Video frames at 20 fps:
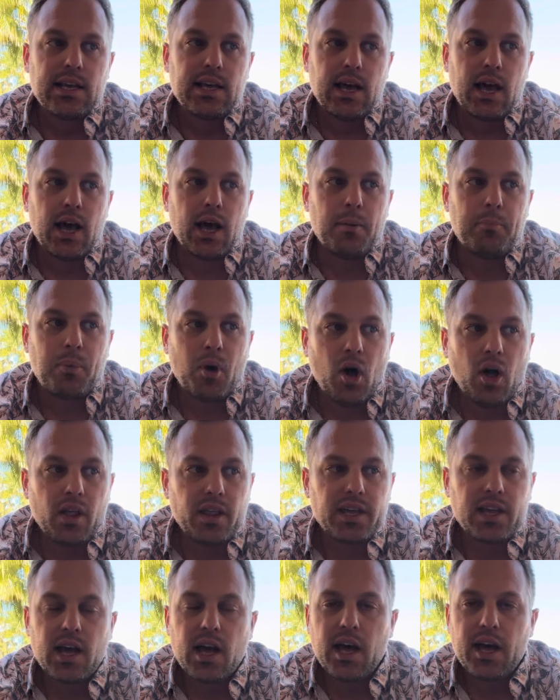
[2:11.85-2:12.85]

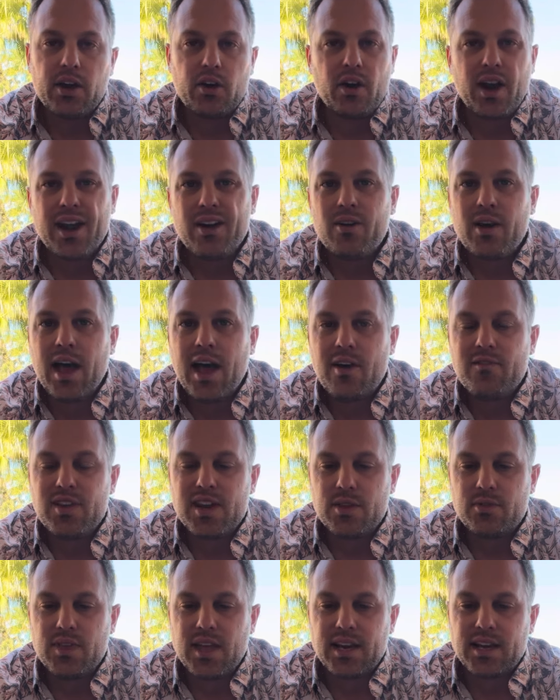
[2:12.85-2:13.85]
Polygon, or I don't have
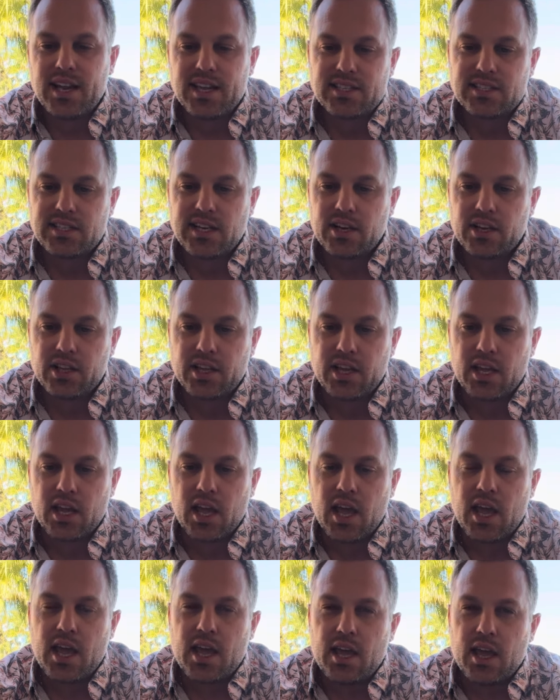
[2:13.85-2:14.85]
anything necessarily
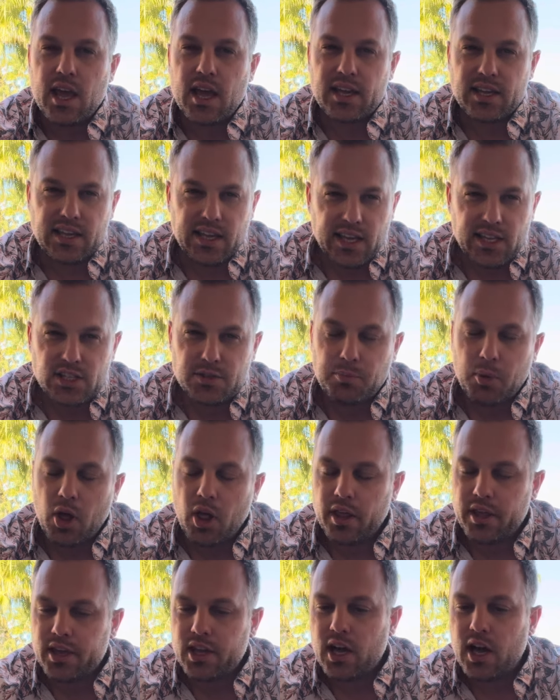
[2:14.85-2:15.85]
against
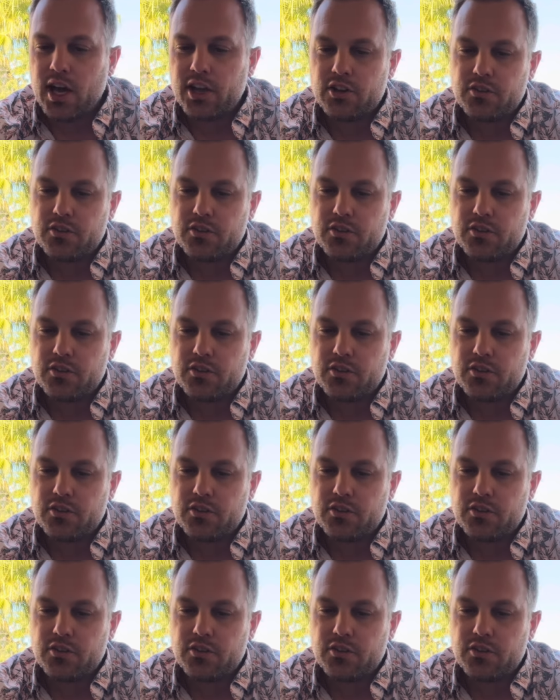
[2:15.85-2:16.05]
Polygon.